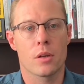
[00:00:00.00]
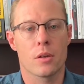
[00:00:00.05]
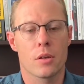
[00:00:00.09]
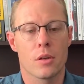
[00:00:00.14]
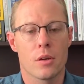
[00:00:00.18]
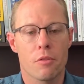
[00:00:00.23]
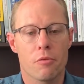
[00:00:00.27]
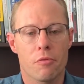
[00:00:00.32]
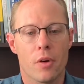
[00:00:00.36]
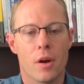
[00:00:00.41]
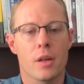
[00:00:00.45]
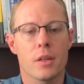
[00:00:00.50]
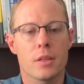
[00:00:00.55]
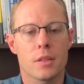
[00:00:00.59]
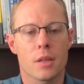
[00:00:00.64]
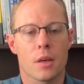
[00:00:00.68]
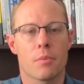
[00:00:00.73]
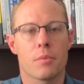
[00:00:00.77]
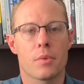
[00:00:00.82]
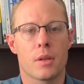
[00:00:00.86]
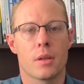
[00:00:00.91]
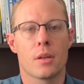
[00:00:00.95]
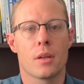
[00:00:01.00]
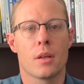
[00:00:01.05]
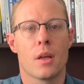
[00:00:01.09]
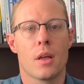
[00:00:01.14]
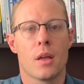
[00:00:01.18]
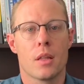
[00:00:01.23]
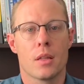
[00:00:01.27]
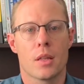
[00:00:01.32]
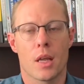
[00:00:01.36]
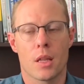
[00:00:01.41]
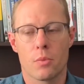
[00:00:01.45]
Find something
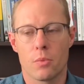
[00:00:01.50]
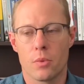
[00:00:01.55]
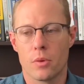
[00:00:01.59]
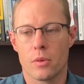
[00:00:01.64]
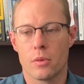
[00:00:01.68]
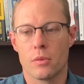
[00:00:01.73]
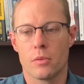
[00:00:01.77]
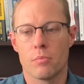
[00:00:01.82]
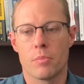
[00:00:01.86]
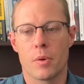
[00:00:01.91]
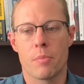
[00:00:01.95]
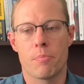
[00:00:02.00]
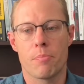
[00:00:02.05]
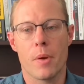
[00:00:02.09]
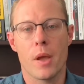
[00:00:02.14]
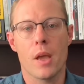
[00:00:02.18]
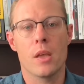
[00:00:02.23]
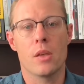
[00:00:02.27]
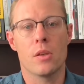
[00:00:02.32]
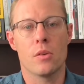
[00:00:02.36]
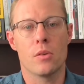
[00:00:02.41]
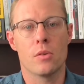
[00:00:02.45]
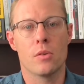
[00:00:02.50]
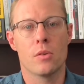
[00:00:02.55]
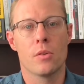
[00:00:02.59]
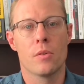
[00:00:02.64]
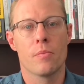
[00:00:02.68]
that will prepare you